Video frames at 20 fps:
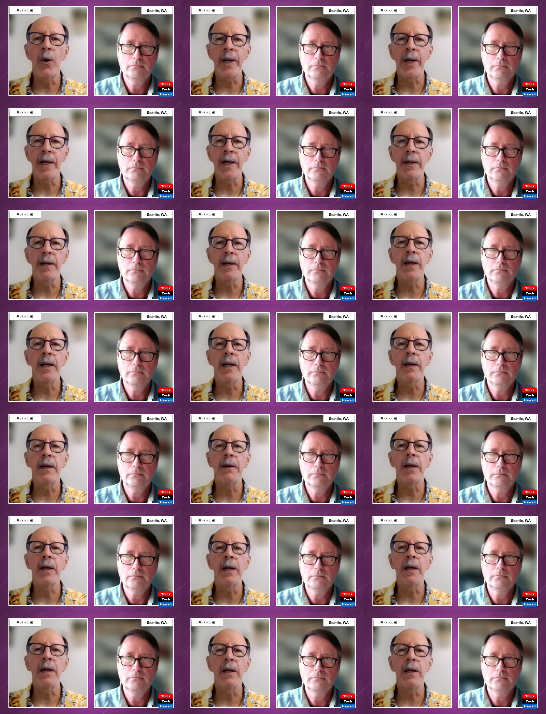Speaker 1: go in, a, in, a,
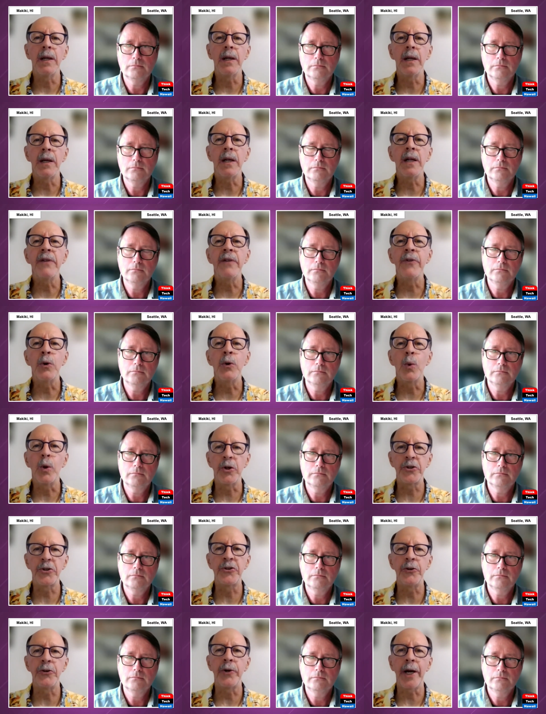in, a, in an even
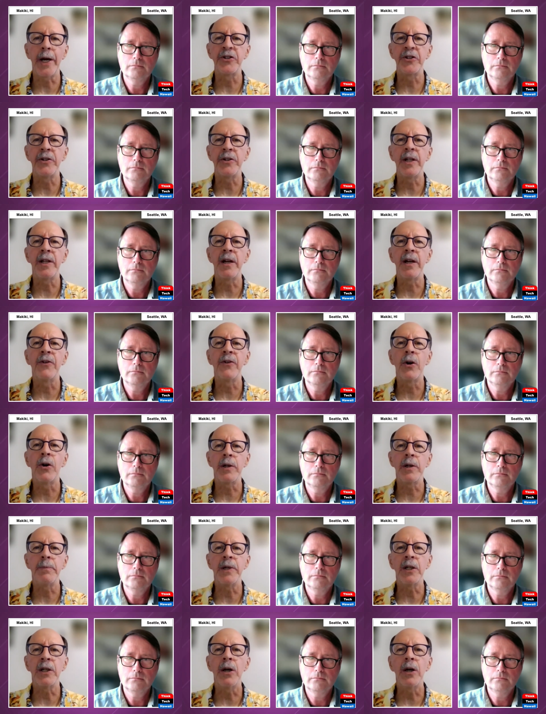worse direction than they've
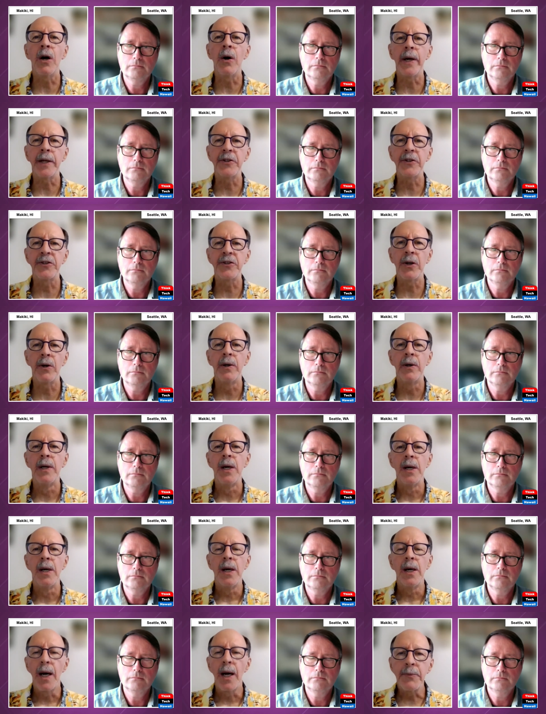already been going. So
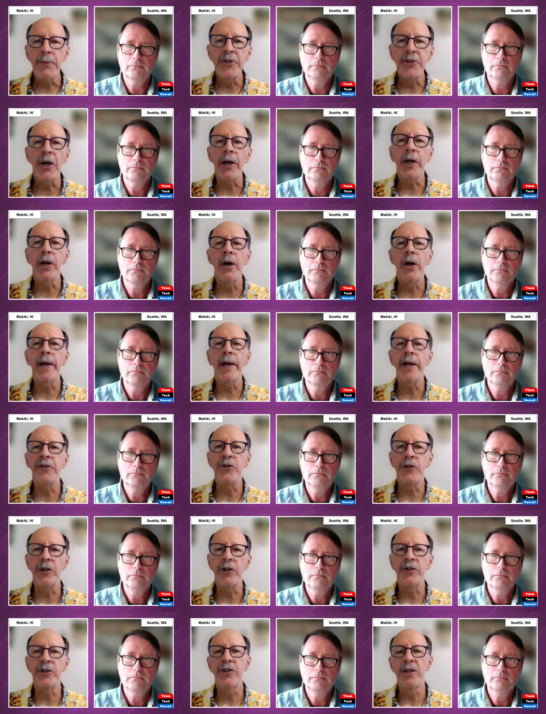I'm sorry, go ahead,
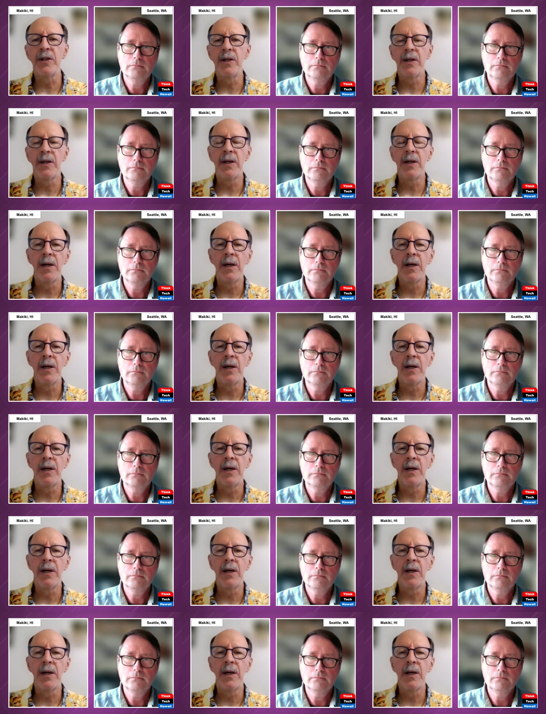George.